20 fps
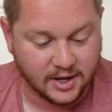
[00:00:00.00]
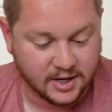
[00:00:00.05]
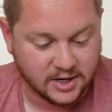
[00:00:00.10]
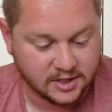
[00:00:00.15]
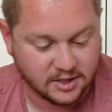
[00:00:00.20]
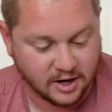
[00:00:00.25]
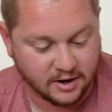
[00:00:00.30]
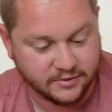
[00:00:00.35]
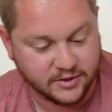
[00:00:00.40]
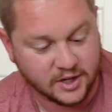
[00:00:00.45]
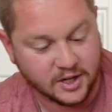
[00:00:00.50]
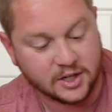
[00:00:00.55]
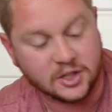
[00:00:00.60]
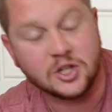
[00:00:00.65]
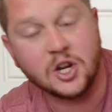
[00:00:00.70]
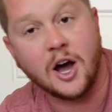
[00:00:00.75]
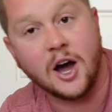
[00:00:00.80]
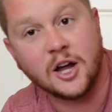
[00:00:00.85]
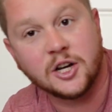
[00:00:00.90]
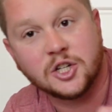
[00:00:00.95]
So I have the
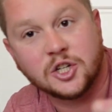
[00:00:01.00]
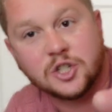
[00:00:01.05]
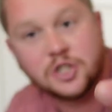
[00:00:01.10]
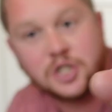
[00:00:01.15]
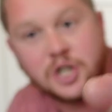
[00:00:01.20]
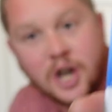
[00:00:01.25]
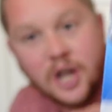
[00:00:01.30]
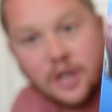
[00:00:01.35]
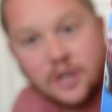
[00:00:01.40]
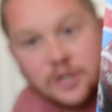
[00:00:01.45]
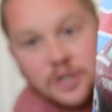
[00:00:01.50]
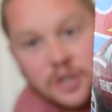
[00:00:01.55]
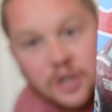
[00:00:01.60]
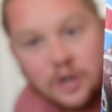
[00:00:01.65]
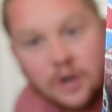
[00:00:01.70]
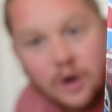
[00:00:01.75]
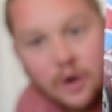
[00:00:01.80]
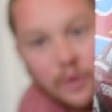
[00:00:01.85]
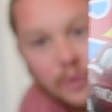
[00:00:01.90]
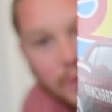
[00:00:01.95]
Dodge
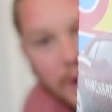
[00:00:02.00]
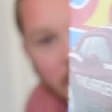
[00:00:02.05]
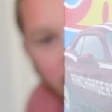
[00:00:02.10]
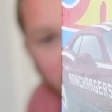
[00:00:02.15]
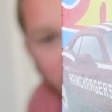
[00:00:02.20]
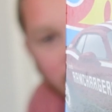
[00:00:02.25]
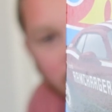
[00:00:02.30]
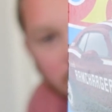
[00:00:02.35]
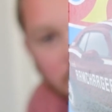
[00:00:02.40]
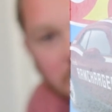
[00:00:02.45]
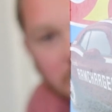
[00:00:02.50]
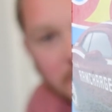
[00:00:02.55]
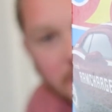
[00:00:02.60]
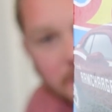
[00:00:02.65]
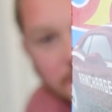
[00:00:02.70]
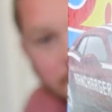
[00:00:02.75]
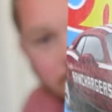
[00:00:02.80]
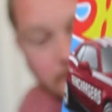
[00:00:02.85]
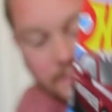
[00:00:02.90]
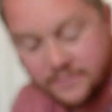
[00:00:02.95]
Challenger Red
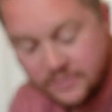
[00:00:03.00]
Edition,